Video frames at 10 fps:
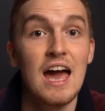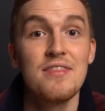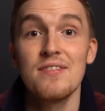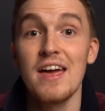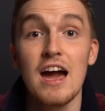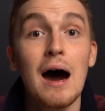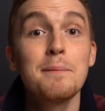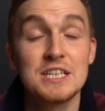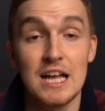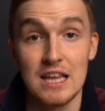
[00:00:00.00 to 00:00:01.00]
and then they
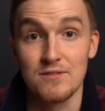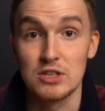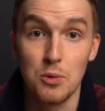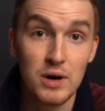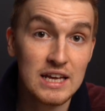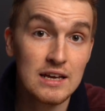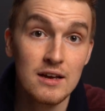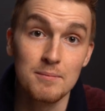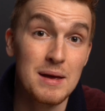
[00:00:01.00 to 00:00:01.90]
upsell it for $20,000,